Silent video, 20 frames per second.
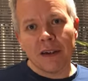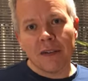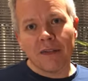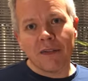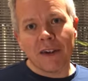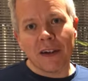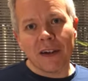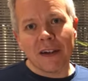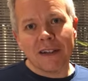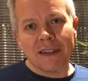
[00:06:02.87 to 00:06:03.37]

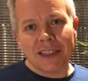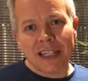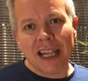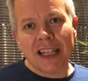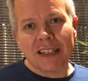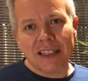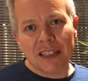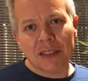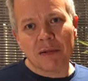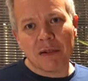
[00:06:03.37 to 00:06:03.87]
for
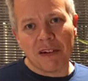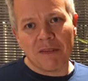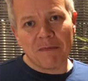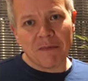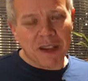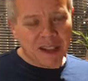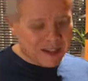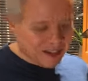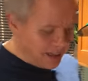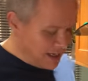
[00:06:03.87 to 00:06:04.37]
10 to 12
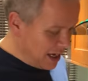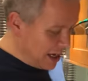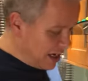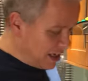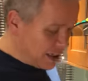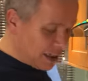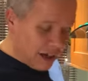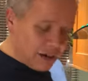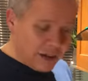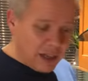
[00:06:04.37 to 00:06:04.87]
months.
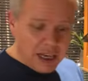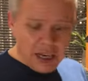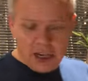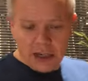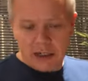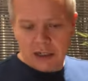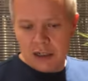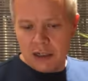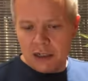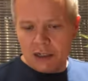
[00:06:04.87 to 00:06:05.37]
So they
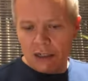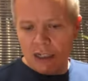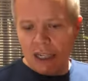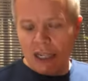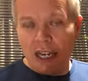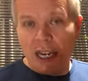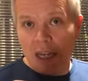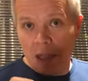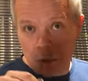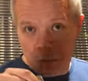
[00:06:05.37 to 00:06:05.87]
are not
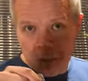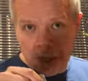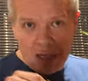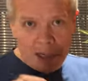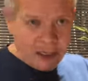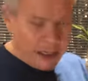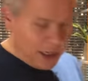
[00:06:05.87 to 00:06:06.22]
in any way